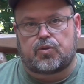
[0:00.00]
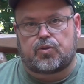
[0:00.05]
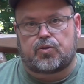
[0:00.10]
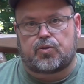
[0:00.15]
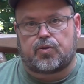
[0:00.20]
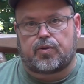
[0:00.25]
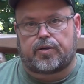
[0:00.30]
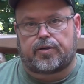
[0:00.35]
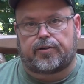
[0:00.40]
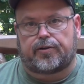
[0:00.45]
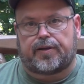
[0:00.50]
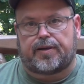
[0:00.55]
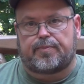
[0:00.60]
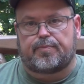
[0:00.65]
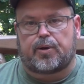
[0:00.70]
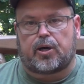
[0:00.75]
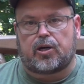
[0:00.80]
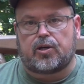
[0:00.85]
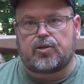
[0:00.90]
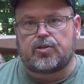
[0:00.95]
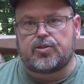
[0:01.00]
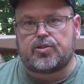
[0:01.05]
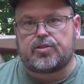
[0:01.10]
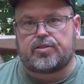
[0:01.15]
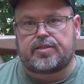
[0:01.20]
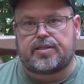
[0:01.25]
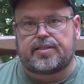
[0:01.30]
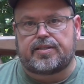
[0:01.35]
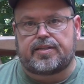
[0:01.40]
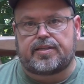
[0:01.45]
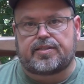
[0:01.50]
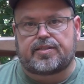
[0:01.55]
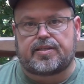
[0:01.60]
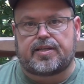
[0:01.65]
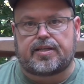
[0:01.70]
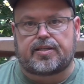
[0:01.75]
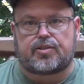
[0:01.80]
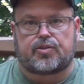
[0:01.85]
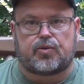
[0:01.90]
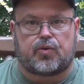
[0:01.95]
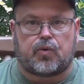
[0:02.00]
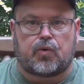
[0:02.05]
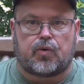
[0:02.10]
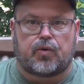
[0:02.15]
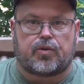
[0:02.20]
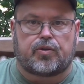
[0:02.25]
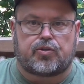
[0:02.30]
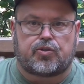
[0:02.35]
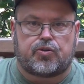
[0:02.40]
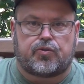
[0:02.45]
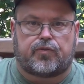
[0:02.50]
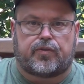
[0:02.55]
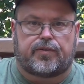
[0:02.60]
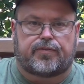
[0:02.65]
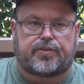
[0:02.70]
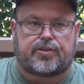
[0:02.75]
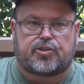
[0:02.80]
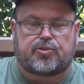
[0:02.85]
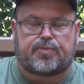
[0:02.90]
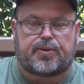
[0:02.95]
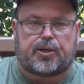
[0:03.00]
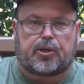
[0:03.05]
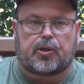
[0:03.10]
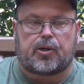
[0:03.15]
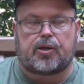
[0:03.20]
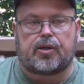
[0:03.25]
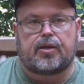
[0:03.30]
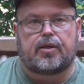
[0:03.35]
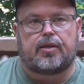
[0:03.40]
200 grain Barnes TTSX or the 250 Spear.